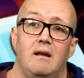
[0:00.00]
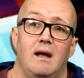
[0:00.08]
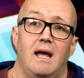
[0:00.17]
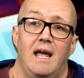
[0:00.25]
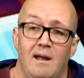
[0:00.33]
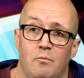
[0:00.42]

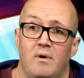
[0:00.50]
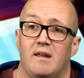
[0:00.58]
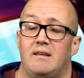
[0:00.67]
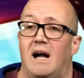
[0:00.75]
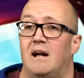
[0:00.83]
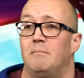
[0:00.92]
him with
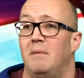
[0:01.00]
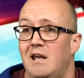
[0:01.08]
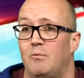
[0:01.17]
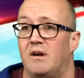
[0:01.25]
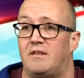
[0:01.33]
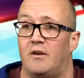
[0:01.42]
and me
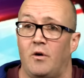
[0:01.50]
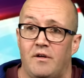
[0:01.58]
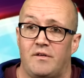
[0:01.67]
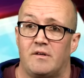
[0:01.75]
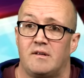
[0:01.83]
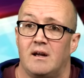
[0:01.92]
with and
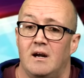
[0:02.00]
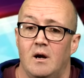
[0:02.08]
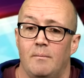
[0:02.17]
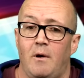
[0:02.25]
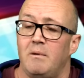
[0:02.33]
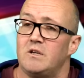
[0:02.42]
others.
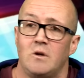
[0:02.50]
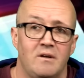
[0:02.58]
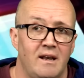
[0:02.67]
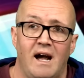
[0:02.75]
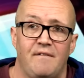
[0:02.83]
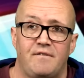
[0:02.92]
But we
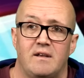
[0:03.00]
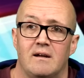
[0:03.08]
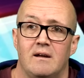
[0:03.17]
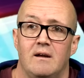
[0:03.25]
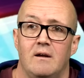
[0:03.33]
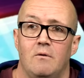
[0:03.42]
shouldn't have to.
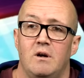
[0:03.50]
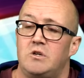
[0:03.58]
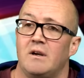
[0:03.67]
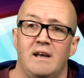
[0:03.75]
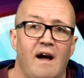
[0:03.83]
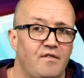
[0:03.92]
We
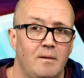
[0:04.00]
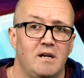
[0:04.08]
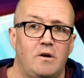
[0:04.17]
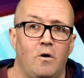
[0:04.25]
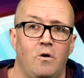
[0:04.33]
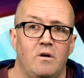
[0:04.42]
shouldn't have to be
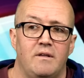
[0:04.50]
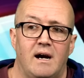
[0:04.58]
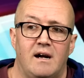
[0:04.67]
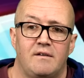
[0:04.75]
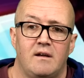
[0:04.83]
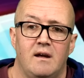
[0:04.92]
told that.